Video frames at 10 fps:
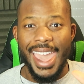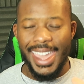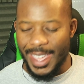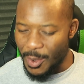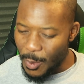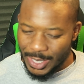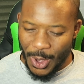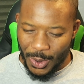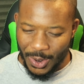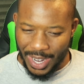Hey, what's
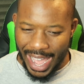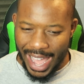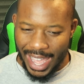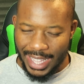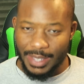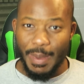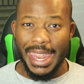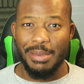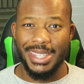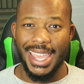going on guys? My
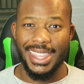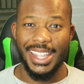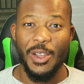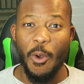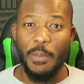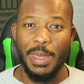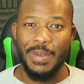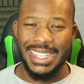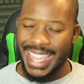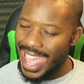name's Anthony or Big
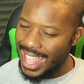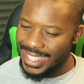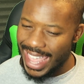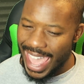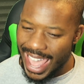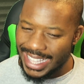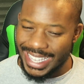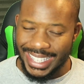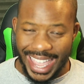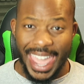B Stats and
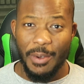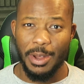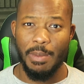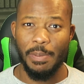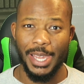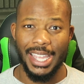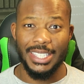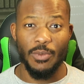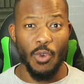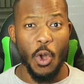today we're gonna be playing
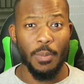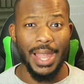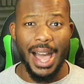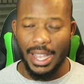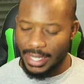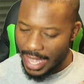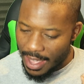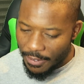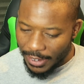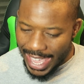some Roblox
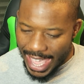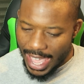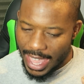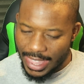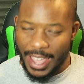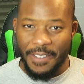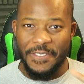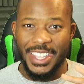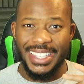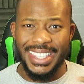Flee the
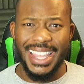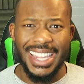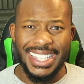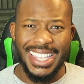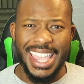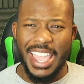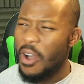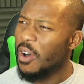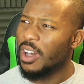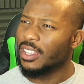Facility
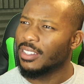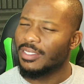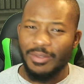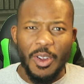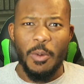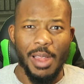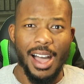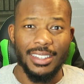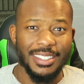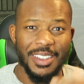on
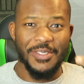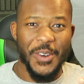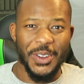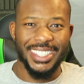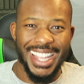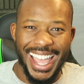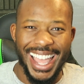Roblox, of course.